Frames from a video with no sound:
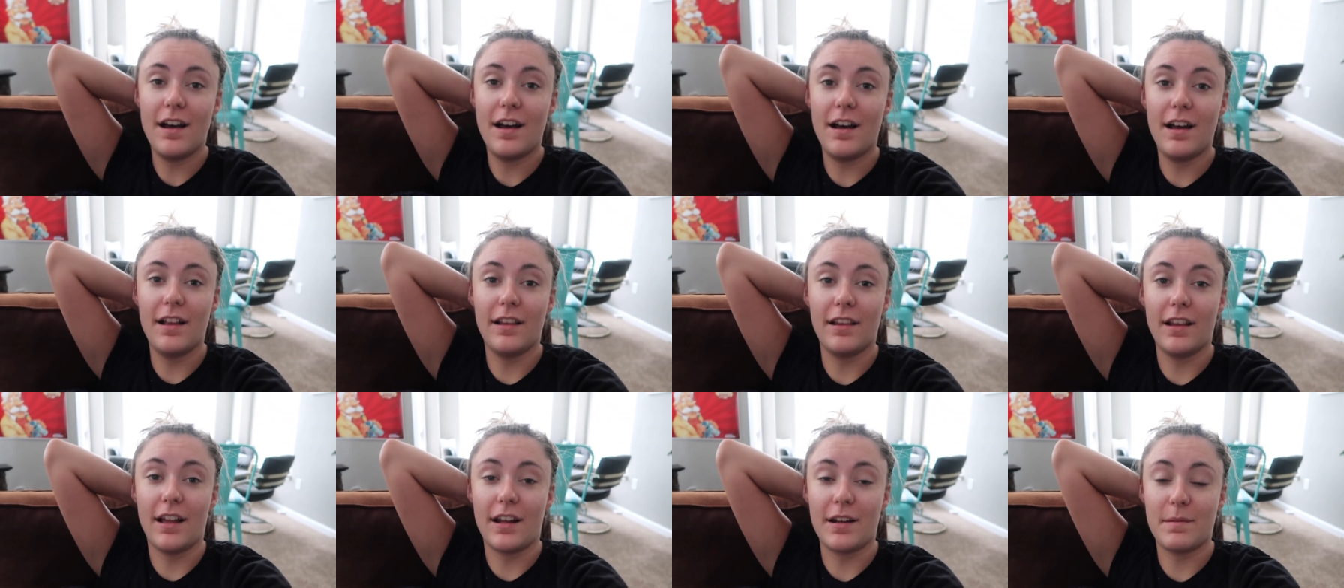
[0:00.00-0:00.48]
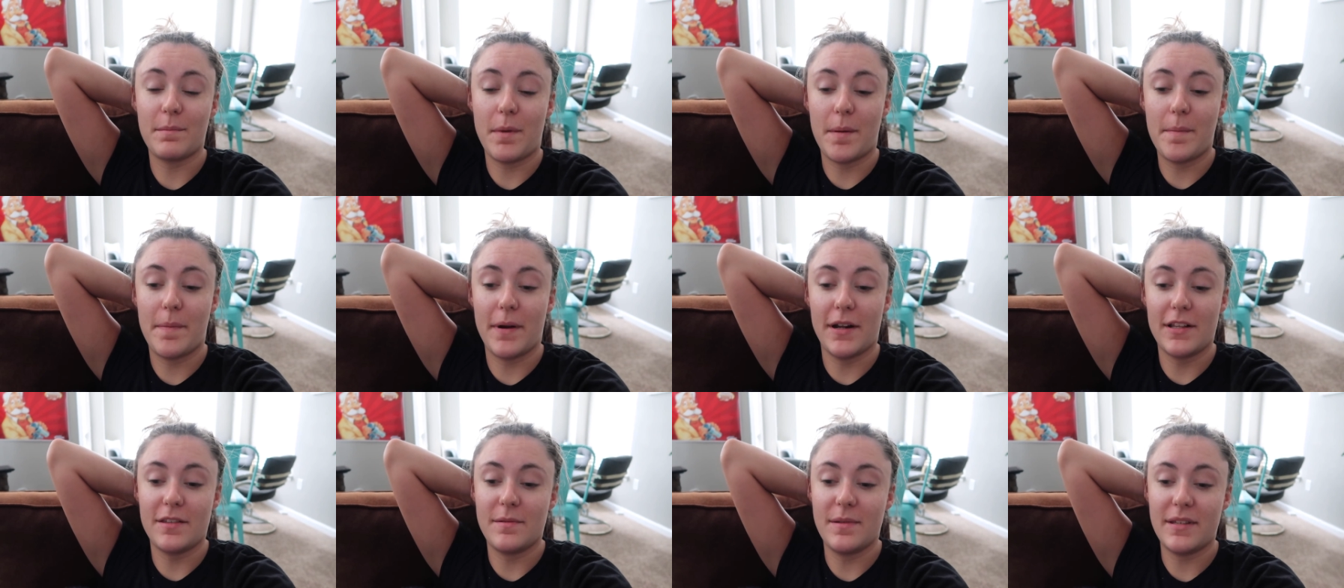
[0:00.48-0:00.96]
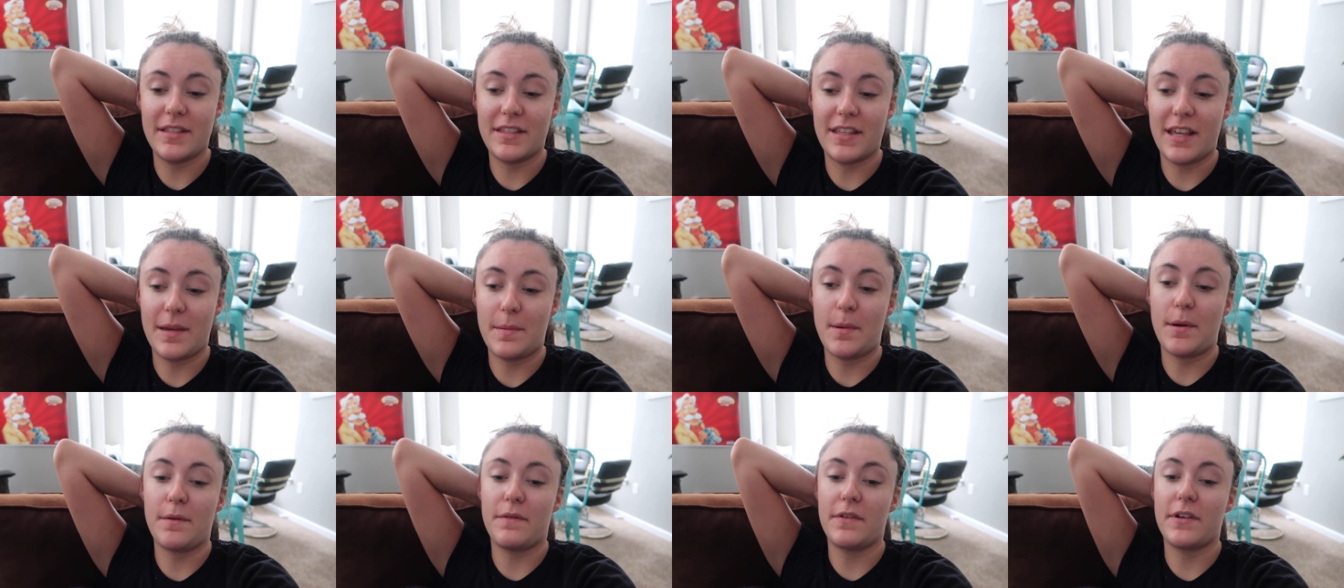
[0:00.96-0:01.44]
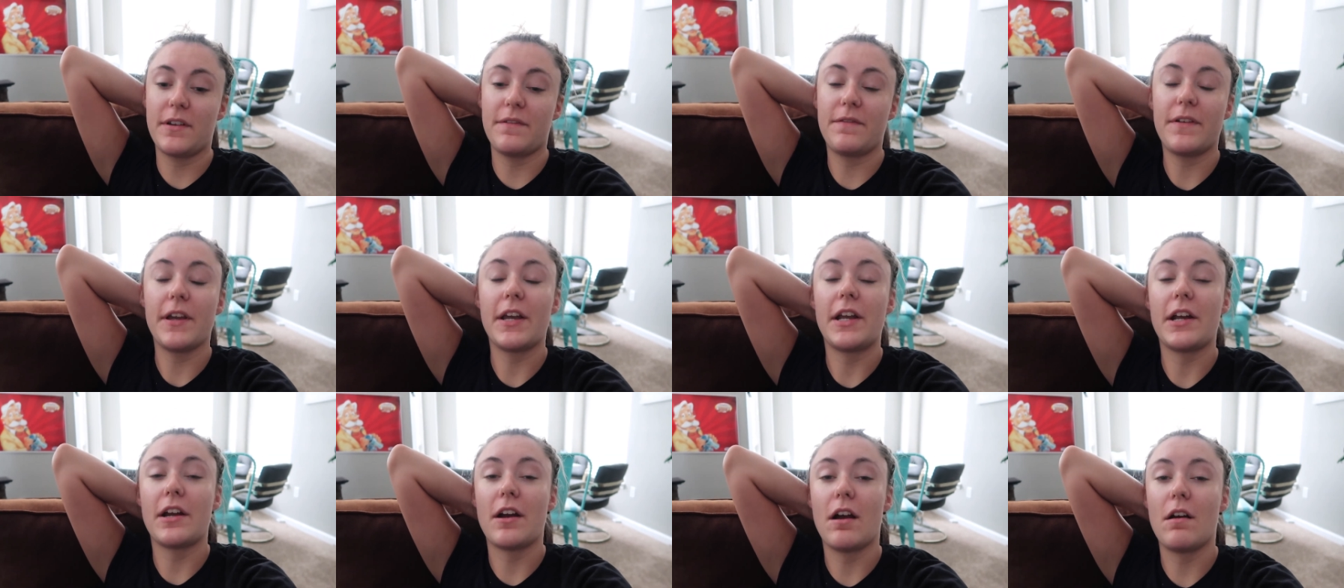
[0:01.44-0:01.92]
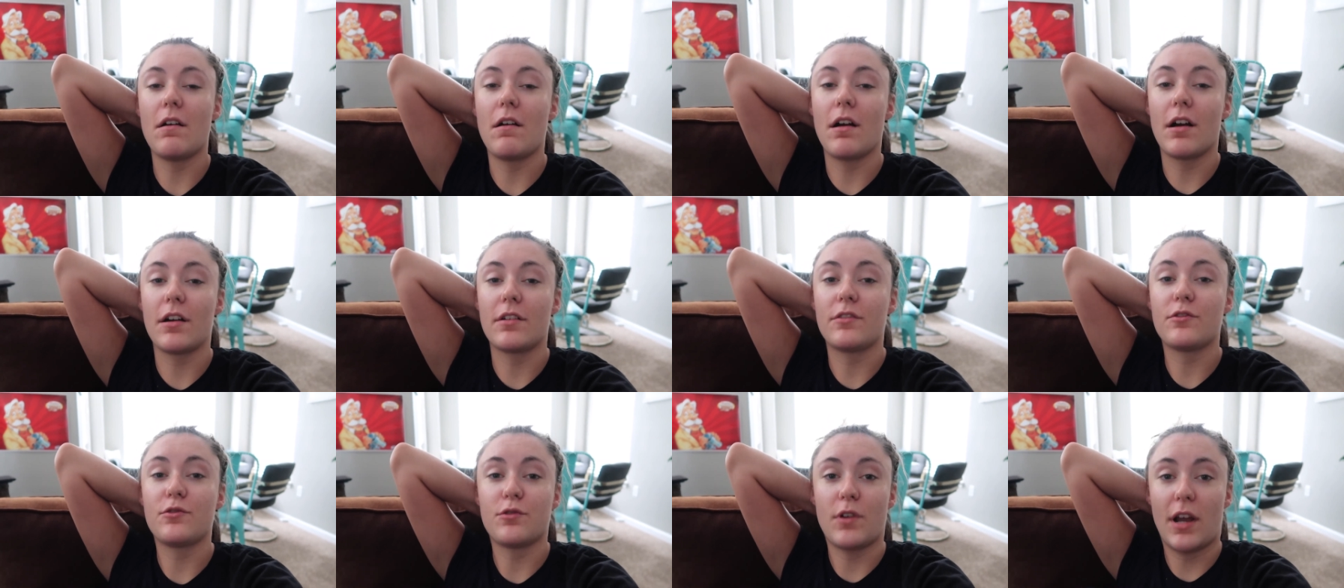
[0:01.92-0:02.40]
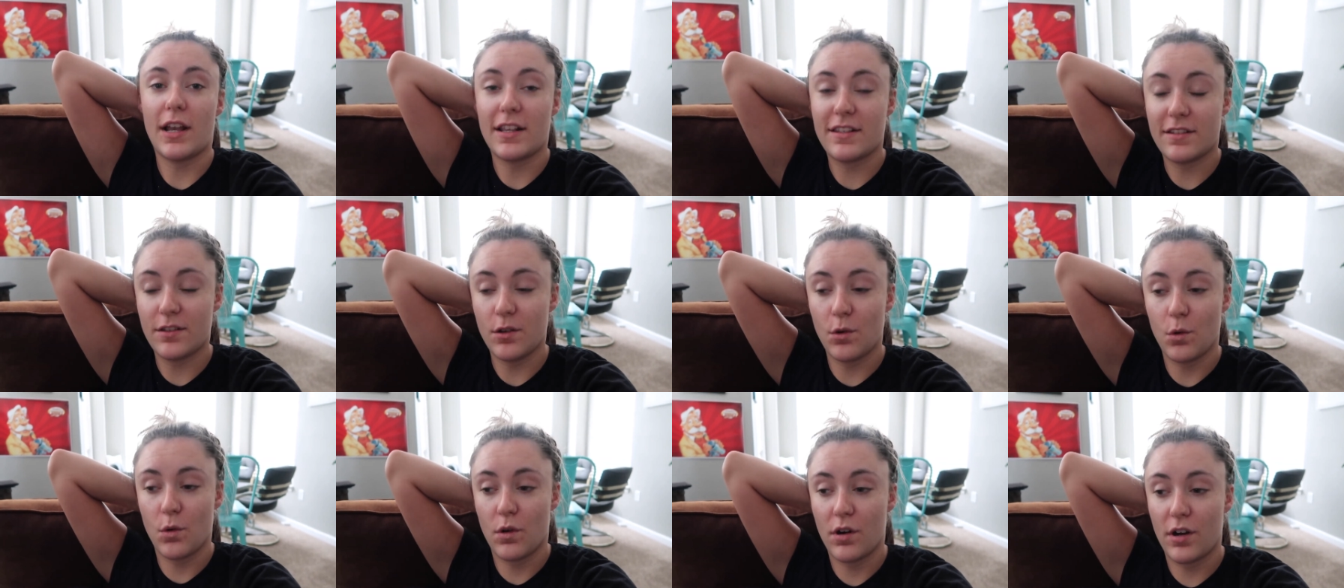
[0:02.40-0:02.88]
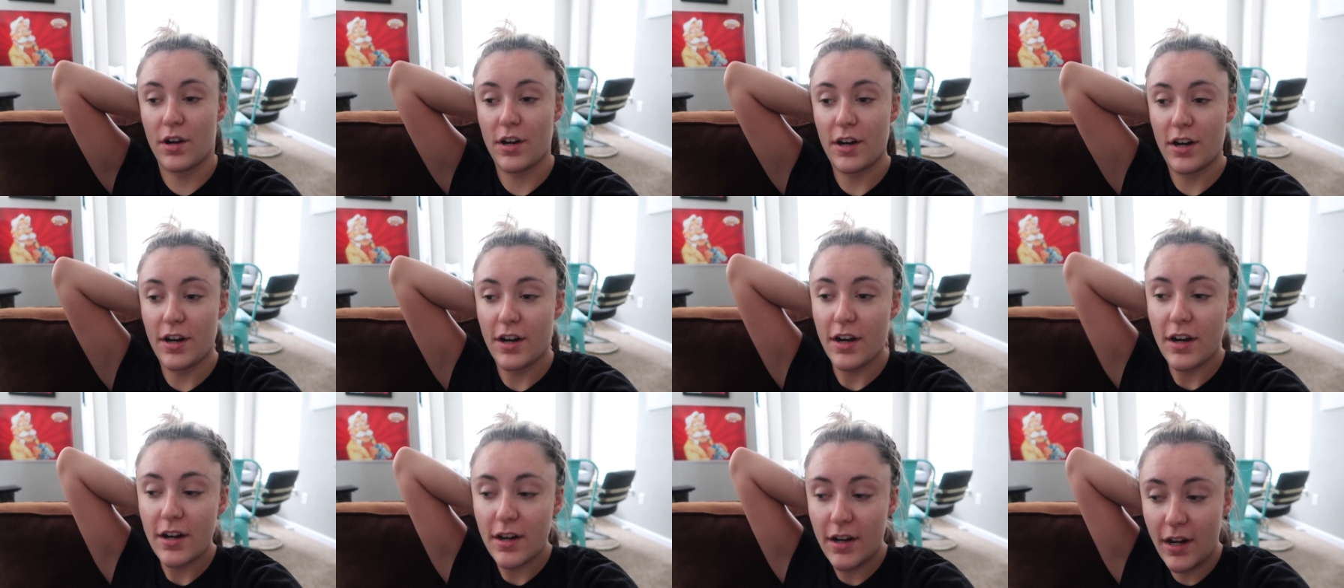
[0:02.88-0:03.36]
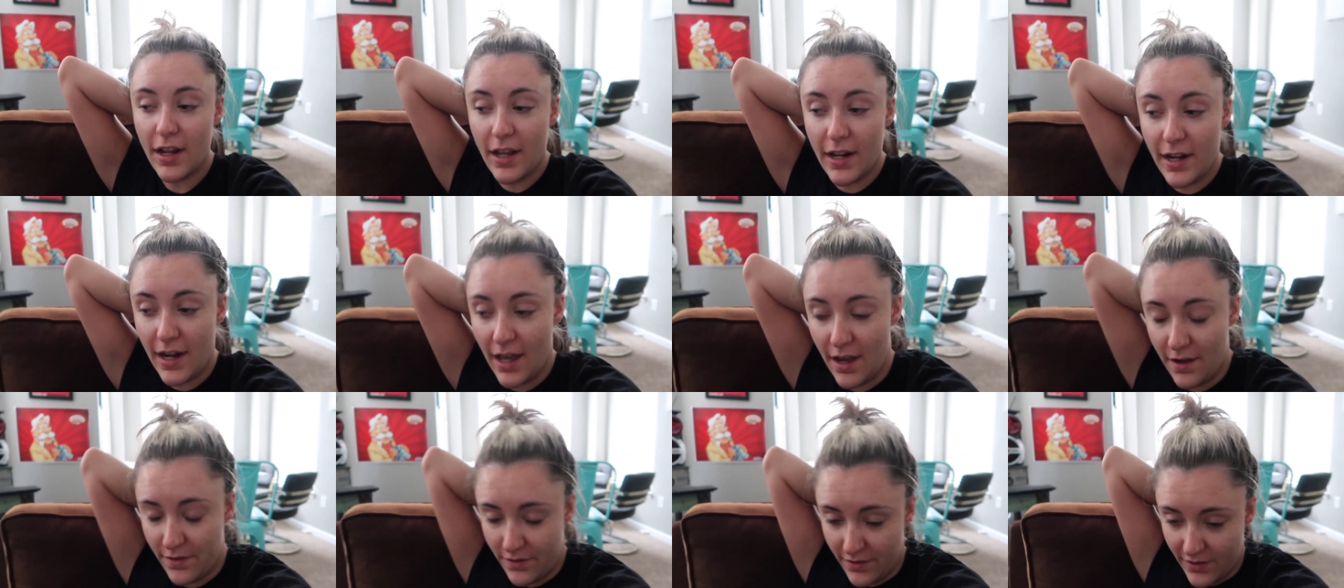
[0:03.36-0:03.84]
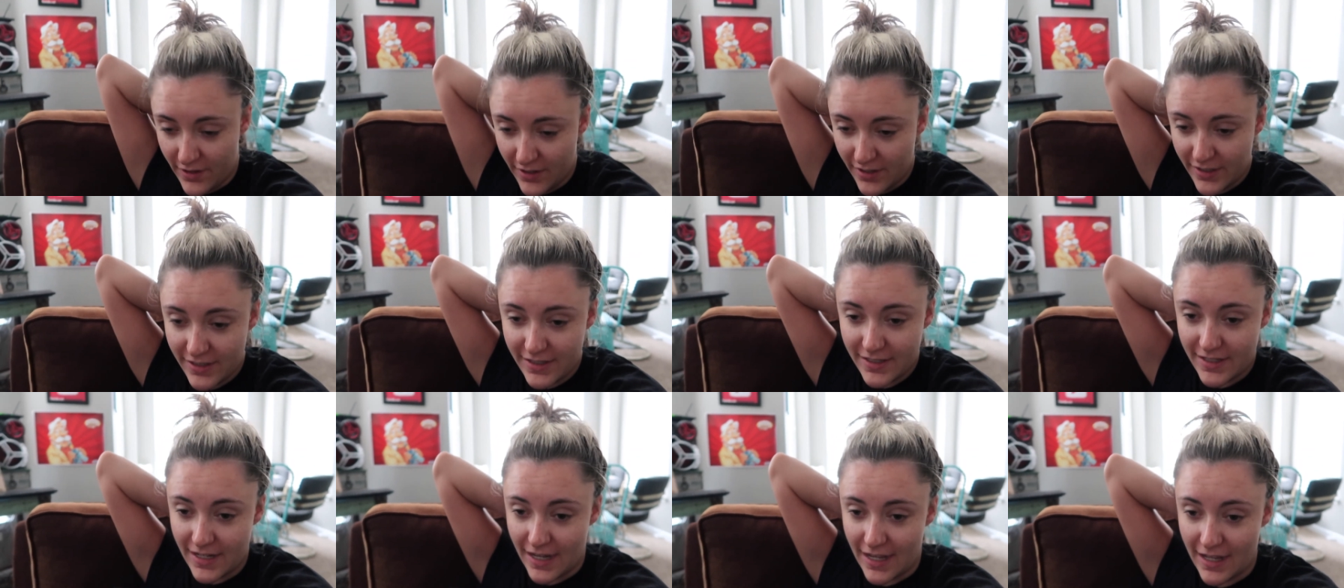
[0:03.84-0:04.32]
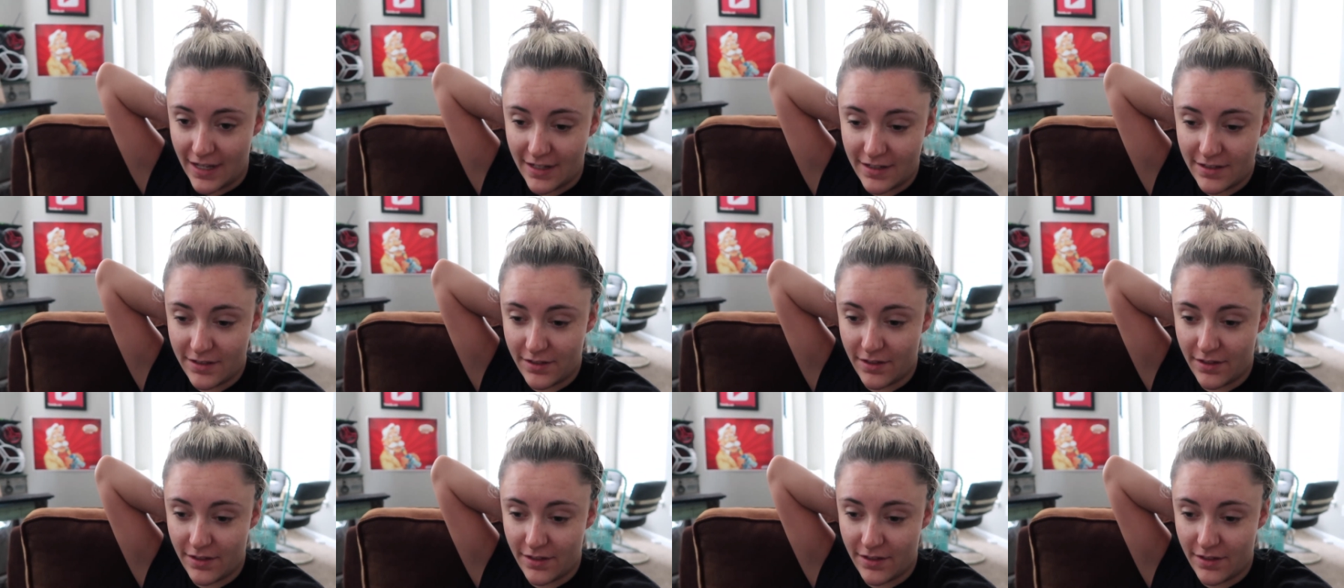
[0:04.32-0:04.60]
a lot of my bridesmaids came over to figure out our dress order and how they're gonna stand,